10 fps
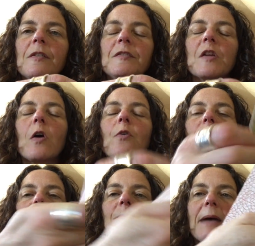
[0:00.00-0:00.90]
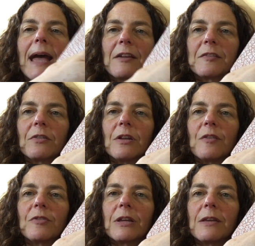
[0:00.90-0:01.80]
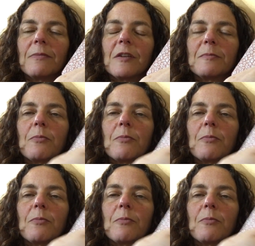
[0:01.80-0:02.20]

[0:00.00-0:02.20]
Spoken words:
So the backs are lovely, this